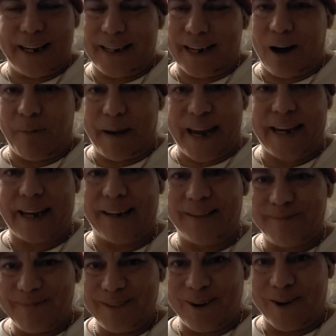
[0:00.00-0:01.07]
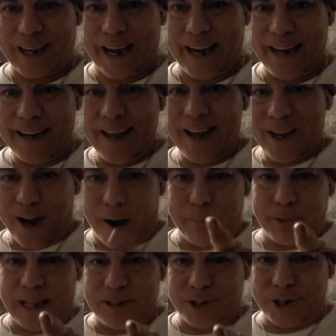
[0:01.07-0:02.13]
and I'll make it. Okay? God
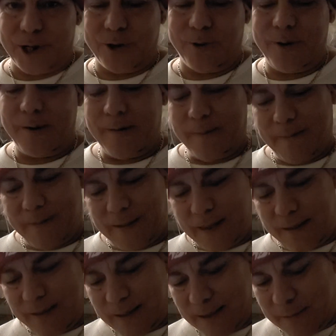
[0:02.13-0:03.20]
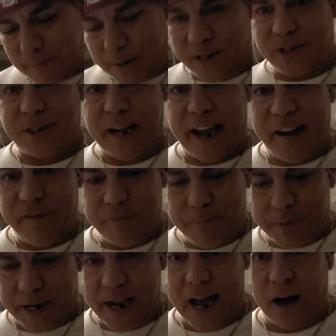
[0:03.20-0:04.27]
bless you. Be safe.
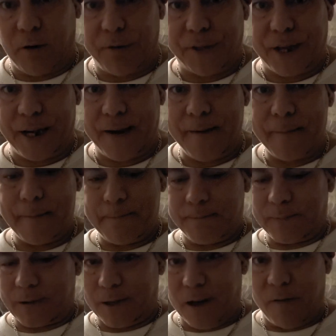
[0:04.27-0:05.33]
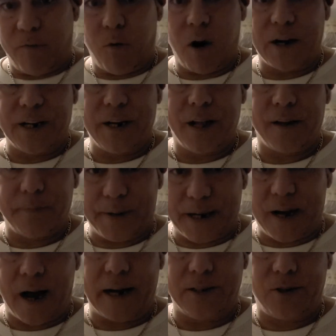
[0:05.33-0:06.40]
Be healthy. Love one another. Be
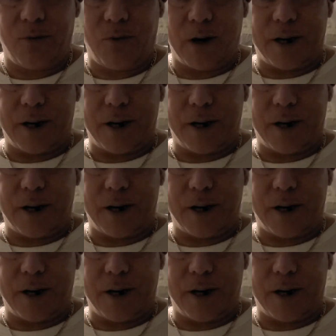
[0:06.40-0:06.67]
kind to one